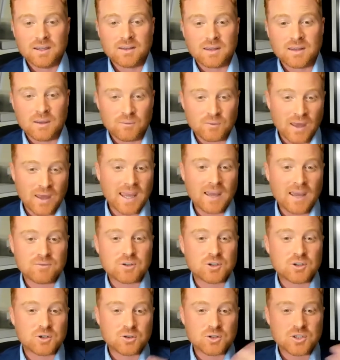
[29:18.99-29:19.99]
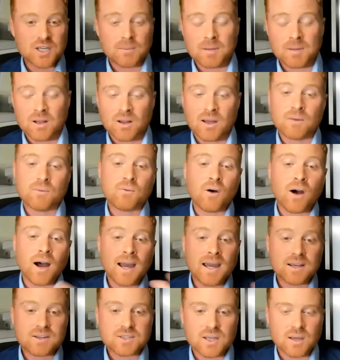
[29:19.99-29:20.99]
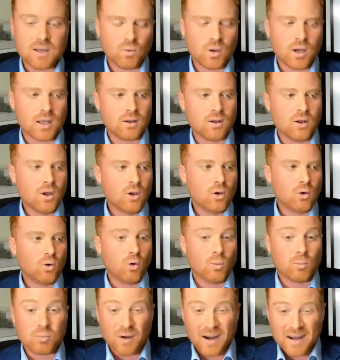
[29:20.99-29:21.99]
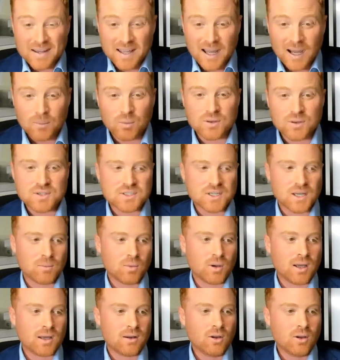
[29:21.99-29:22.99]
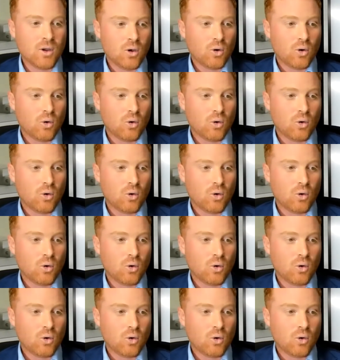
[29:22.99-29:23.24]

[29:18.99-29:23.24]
if they have to do something like fire someone or break up with someone